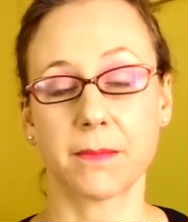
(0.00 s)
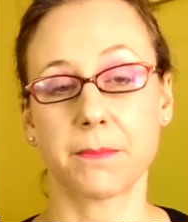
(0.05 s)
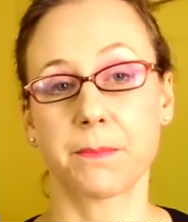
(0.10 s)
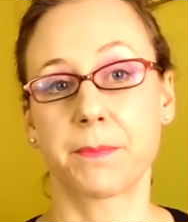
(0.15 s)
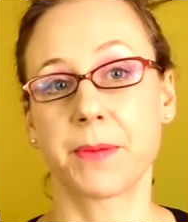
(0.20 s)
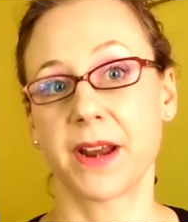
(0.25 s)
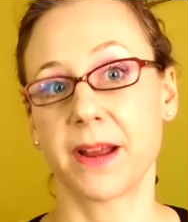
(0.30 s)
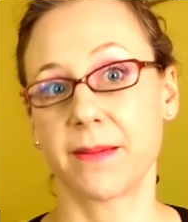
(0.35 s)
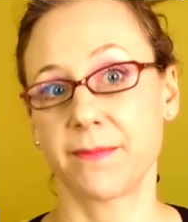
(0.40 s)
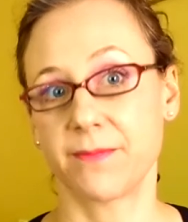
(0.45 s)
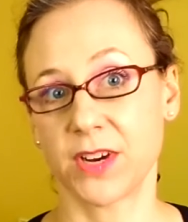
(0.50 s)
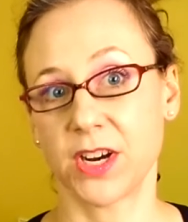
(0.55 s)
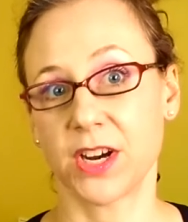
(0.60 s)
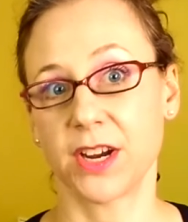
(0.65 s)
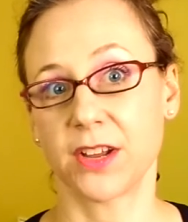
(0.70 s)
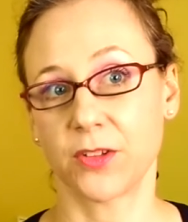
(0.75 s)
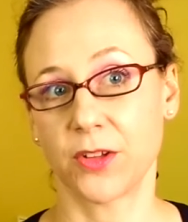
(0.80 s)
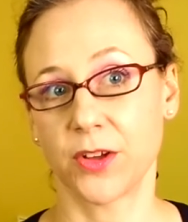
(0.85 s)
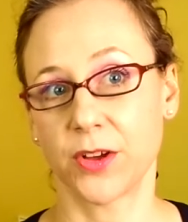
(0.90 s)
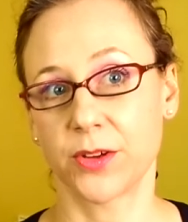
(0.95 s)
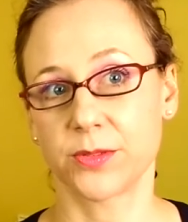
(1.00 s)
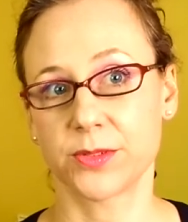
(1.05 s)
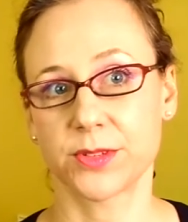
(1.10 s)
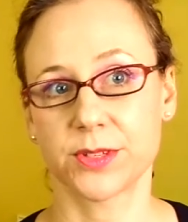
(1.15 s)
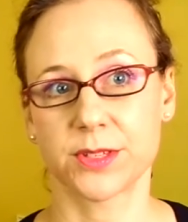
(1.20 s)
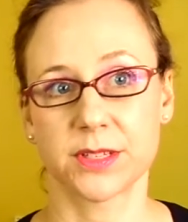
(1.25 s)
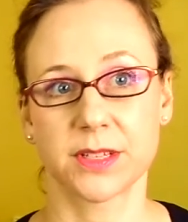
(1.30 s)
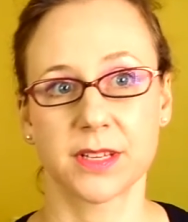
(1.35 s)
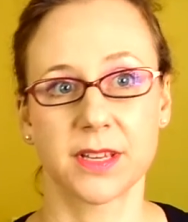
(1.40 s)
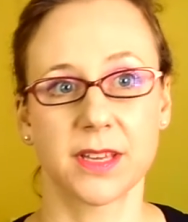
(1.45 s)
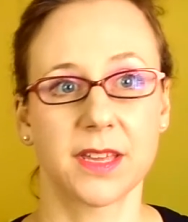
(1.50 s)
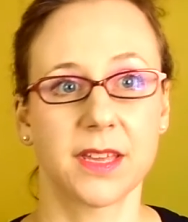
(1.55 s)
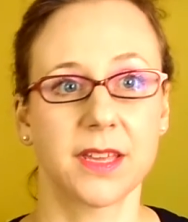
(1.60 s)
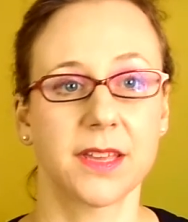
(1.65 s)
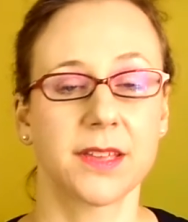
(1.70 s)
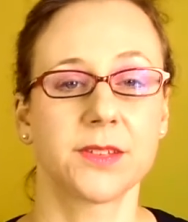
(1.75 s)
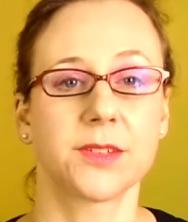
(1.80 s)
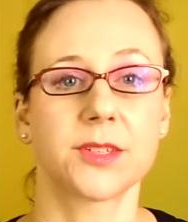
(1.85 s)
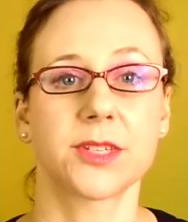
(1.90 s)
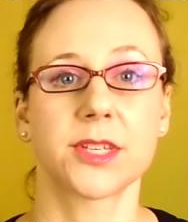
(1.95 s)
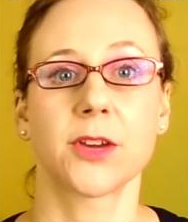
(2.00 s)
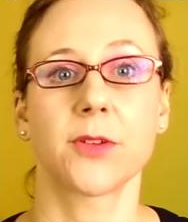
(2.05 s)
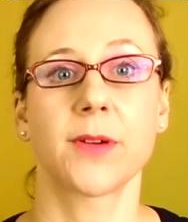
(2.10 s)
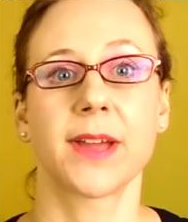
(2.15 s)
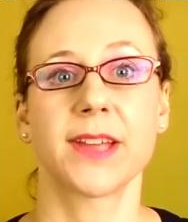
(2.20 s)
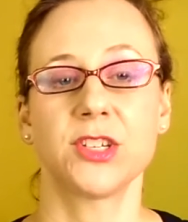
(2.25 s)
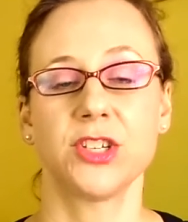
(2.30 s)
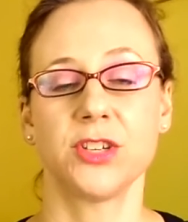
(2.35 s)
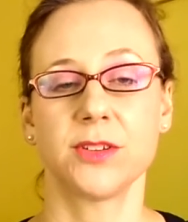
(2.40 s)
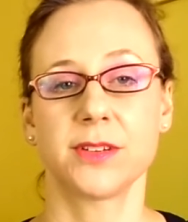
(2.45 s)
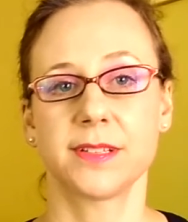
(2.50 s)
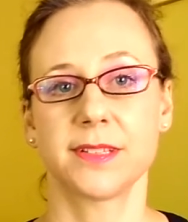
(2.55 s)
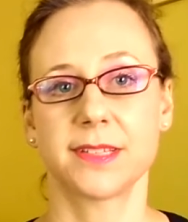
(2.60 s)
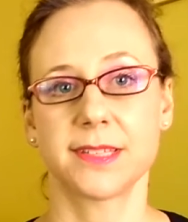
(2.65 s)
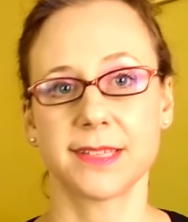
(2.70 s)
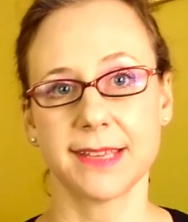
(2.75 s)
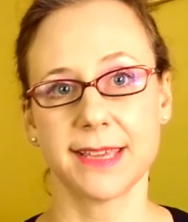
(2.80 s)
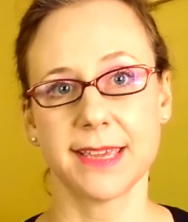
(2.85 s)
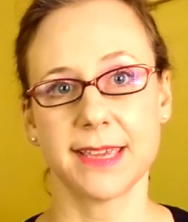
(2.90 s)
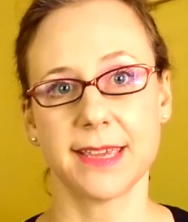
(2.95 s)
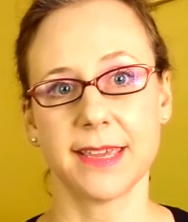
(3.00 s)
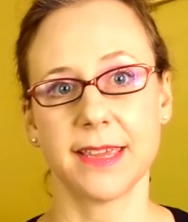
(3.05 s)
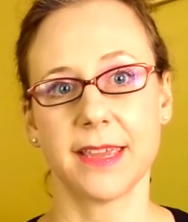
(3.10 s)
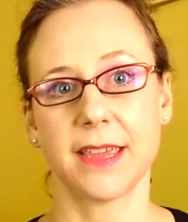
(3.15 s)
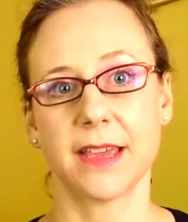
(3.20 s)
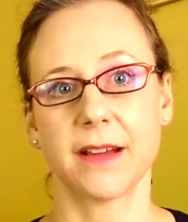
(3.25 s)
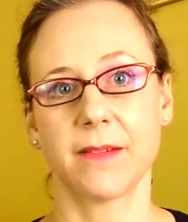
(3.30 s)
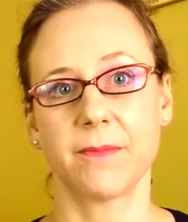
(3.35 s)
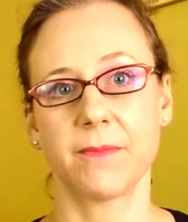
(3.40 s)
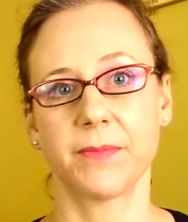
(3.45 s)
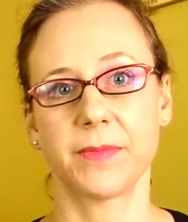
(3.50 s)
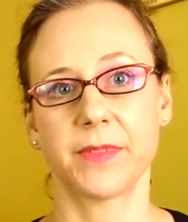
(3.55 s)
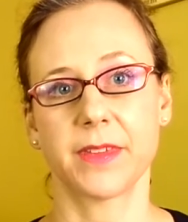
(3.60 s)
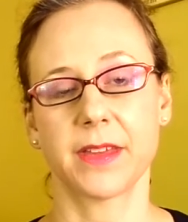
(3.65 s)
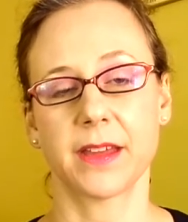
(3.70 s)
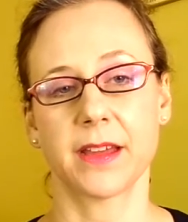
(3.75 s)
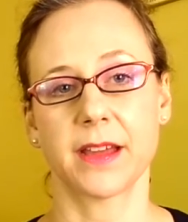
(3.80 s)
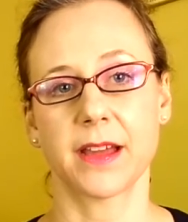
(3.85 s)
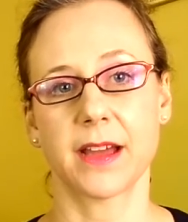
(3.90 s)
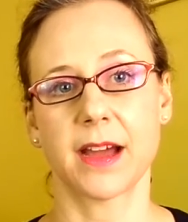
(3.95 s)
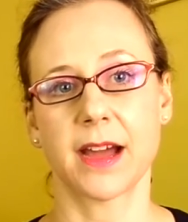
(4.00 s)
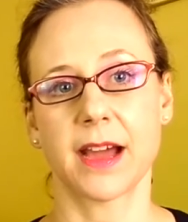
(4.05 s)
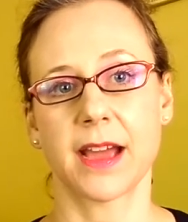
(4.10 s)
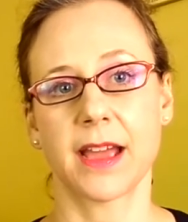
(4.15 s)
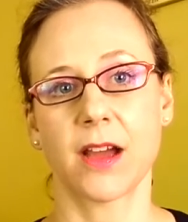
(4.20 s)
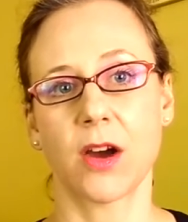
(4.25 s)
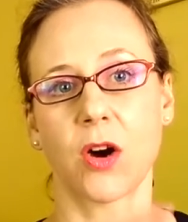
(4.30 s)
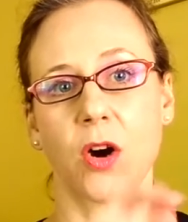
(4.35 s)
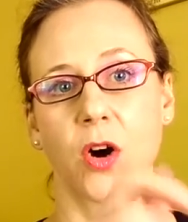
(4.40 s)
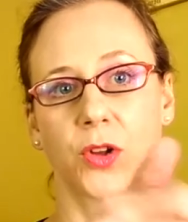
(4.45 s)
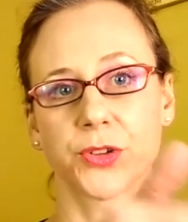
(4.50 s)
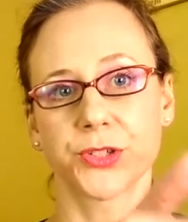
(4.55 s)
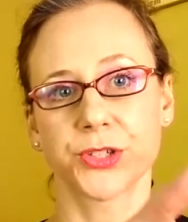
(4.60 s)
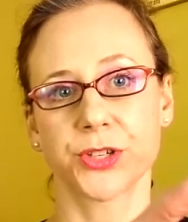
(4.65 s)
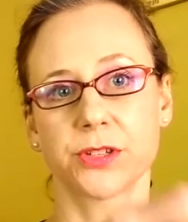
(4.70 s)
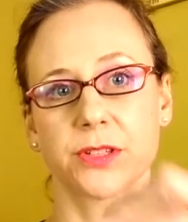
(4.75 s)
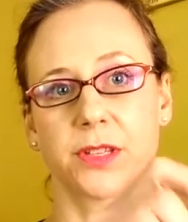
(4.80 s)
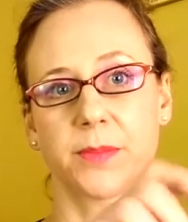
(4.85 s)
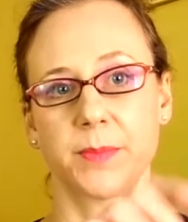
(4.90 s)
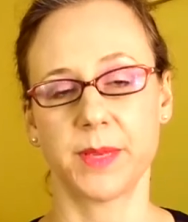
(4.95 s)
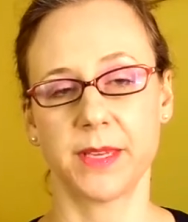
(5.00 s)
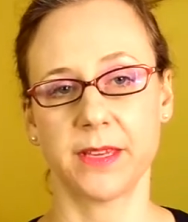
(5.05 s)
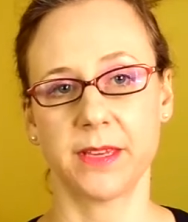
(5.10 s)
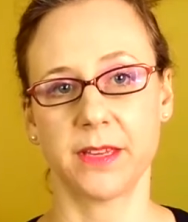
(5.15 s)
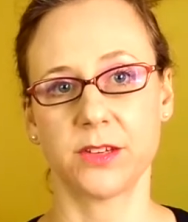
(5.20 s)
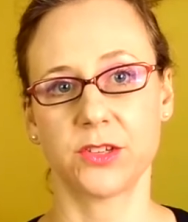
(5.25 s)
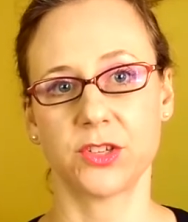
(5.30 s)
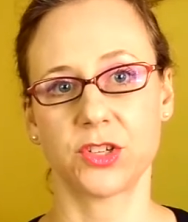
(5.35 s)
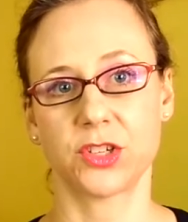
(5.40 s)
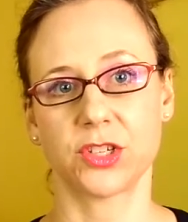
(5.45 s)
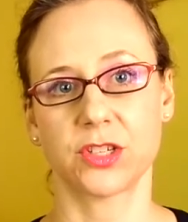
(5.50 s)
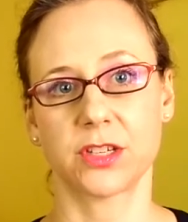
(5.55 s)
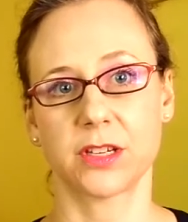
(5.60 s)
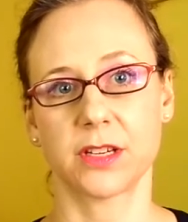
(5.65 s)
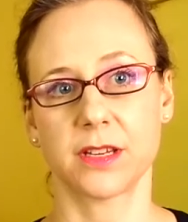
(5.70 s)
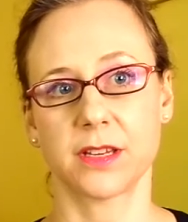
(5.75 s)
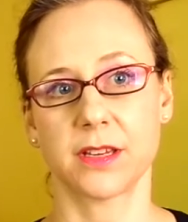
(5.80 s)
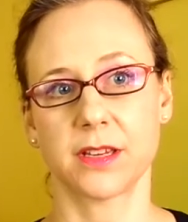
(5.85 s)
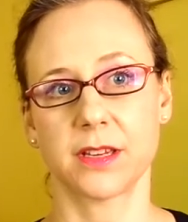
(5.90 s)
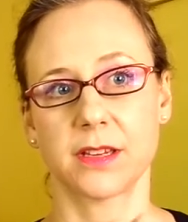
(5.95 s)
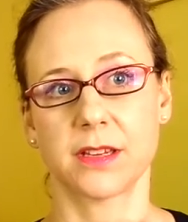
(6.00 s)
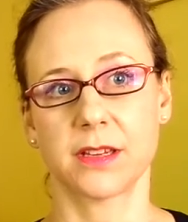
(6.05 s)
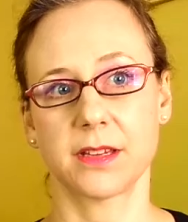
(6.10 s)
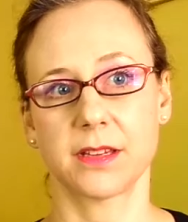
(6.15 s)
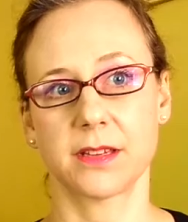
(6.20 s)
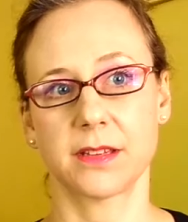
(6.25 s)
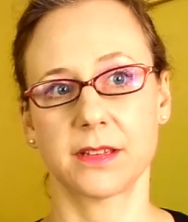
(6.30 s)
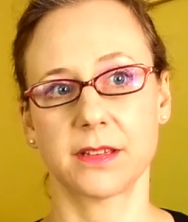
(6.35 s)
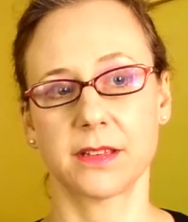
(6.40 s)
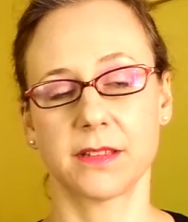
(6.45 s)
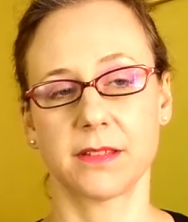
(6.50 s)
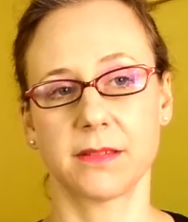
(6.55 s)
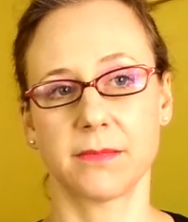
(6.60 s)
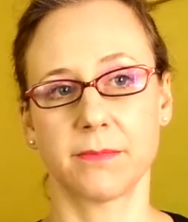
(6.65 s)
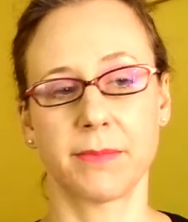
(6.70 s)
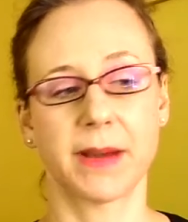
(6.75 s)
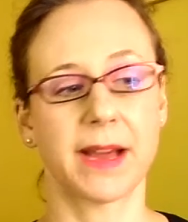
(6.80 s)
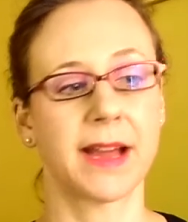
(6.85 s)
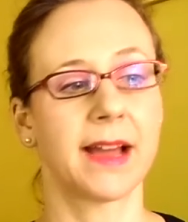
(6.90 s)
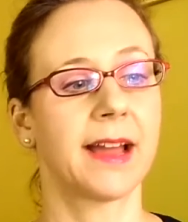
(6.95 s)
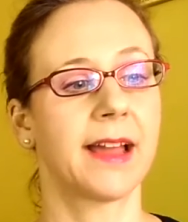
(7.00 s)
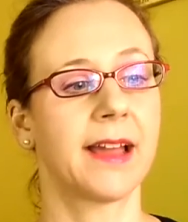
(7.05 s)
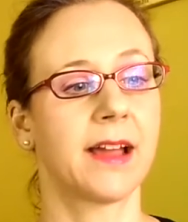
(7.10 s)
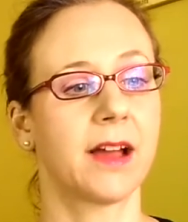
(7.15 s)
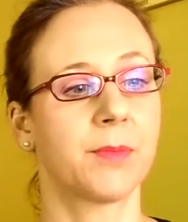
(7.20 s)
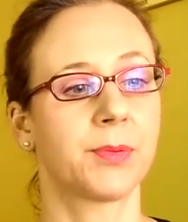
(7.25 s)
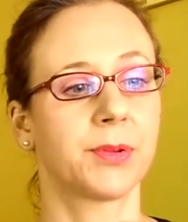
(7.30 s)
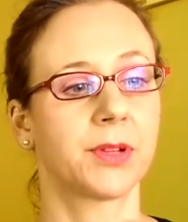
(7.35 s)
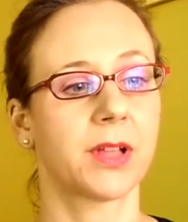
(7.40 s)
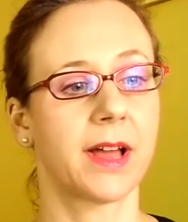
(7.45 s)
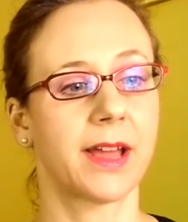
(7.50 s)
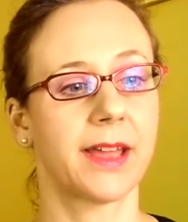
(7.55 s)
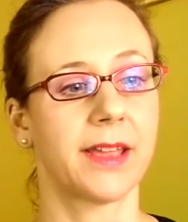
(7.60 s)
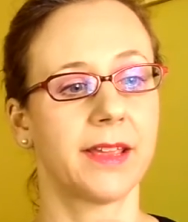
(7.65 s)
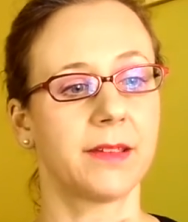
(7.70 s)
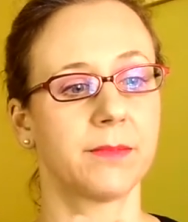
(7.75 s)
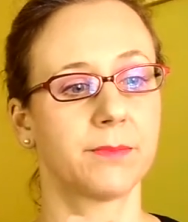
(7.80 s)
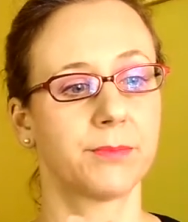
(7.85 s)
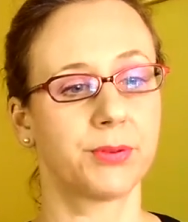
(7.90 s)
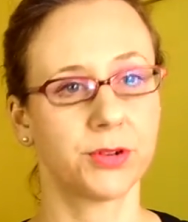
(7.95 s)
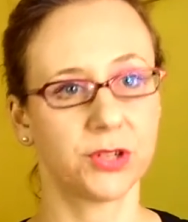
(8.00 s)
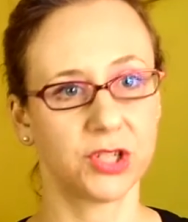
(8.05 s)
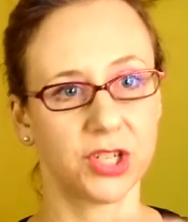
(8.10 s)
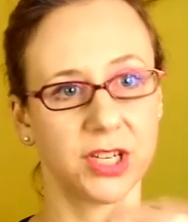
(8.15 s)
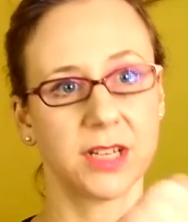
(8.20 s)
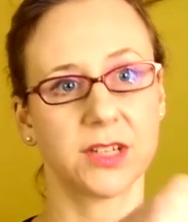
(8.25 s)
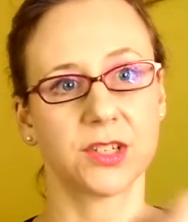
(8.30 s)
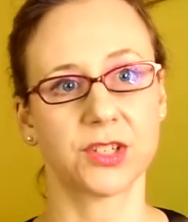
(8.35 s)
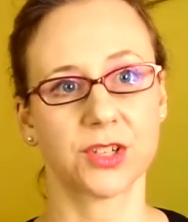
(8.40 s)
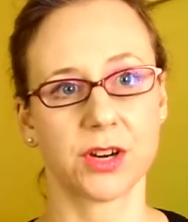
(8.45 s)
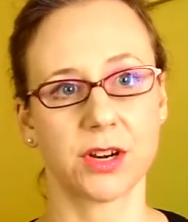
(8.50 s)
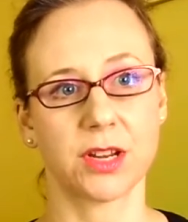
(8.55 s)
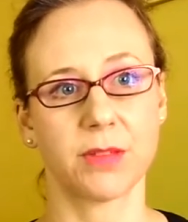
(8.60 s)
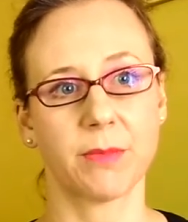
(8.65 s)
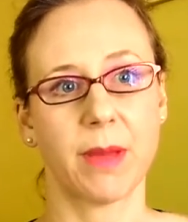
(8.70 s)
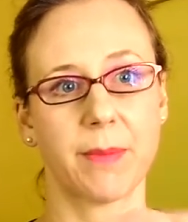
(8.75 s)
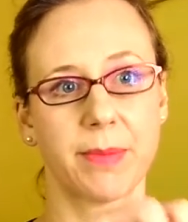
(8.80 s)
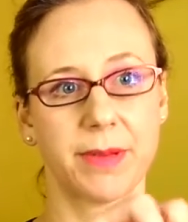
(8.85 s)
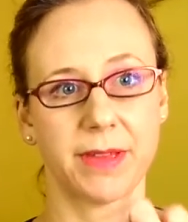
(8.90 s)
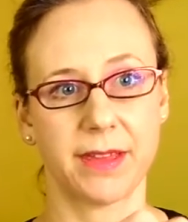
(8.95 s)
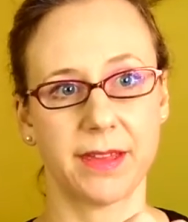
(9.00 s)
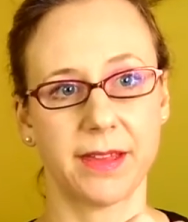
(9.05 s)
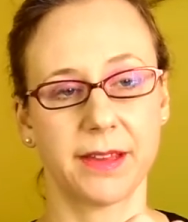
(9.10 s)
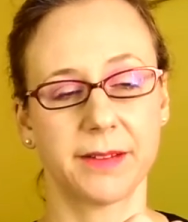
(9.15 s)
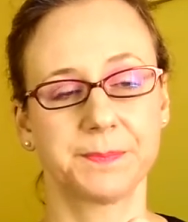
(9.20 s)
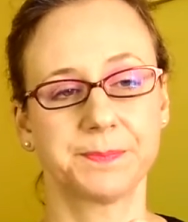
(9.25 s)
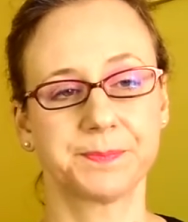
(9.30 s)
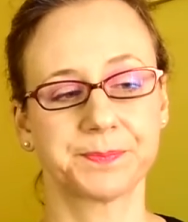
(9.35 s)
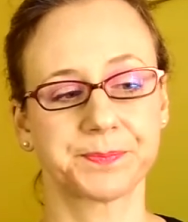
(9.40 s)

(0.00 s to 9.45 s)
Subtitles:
but I'm very close. So as you can see, I altered the pitch by pushing and turning my peg,